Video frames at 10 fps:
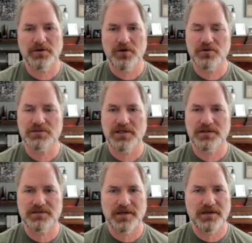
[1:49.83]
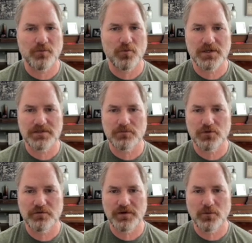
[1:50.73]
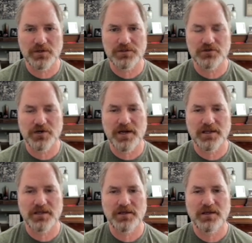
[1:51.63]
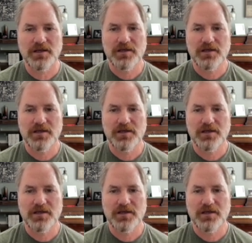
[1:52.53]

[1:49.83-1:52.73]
noticed that this item wasn't moving, wasn't tracking.